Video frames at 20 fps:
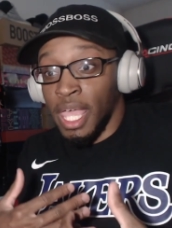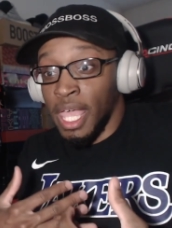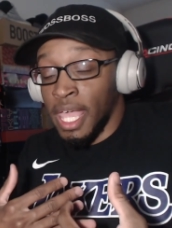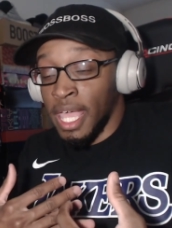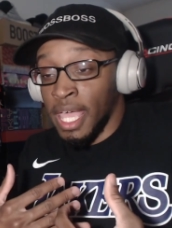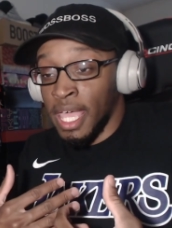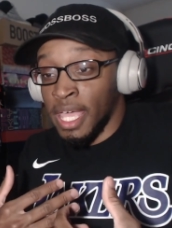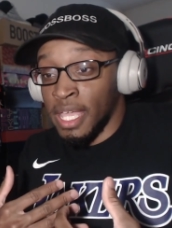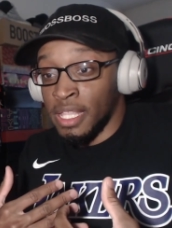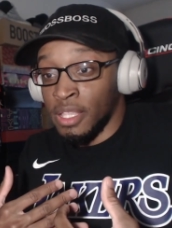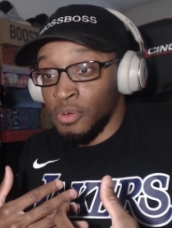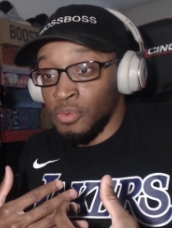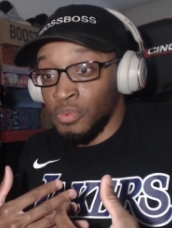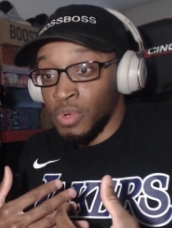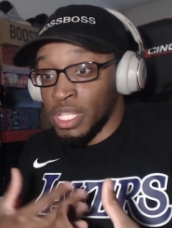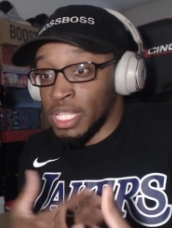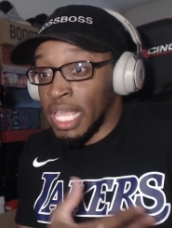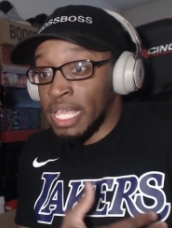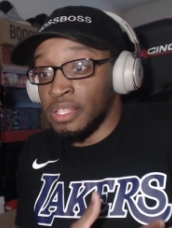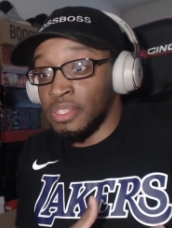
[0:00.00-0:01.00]
and
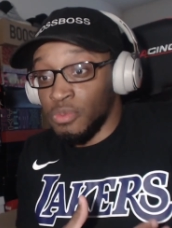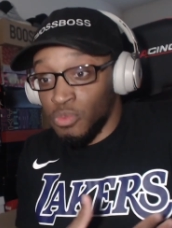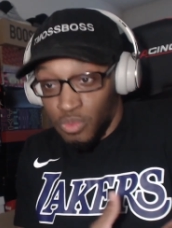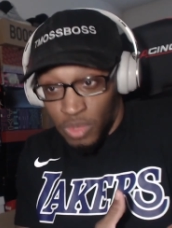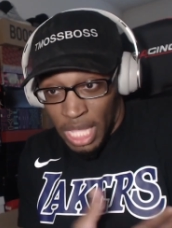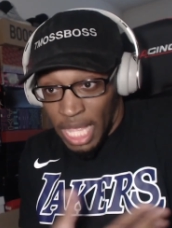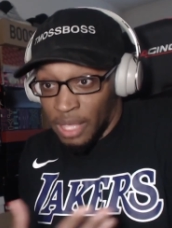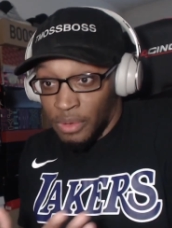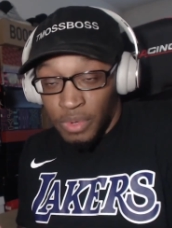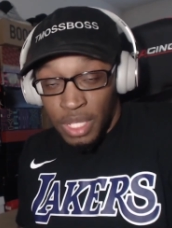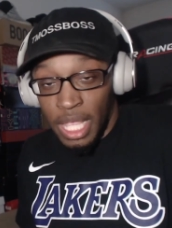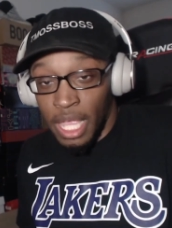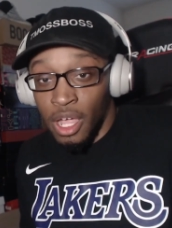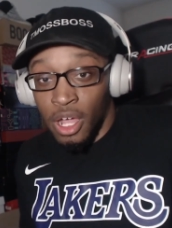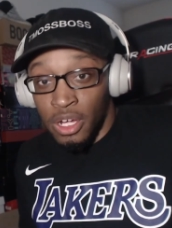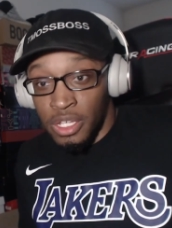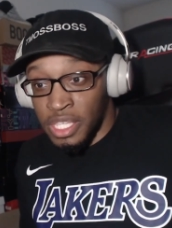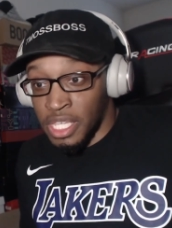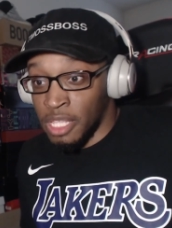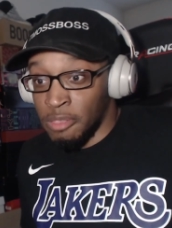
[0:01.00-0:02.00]
when they like when they
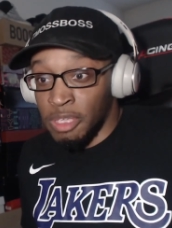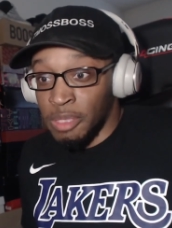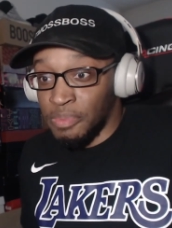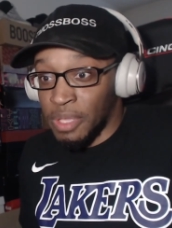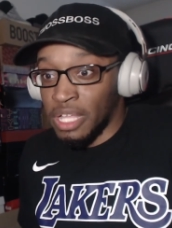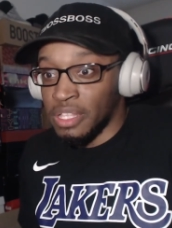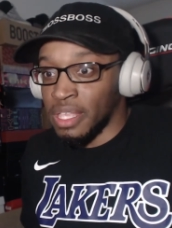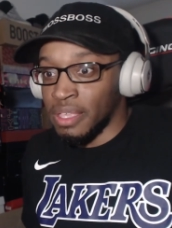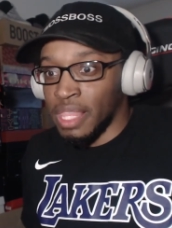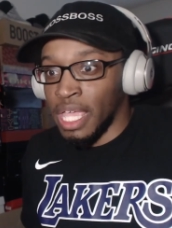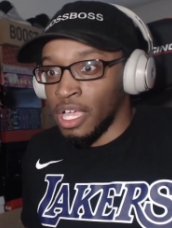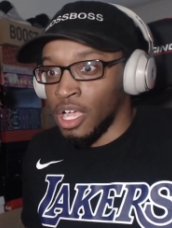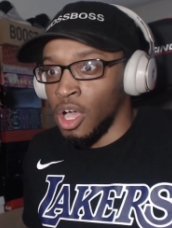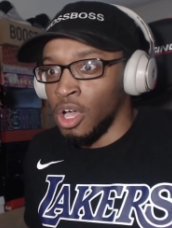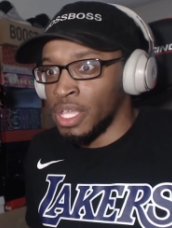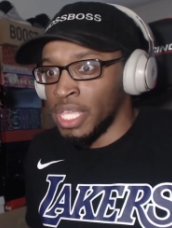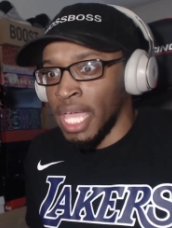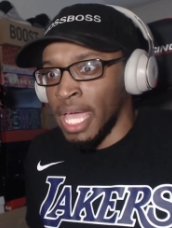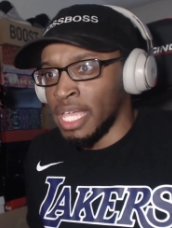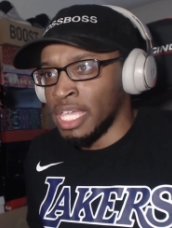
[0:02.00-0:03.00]
are telling me about it, they're like, oh yeah,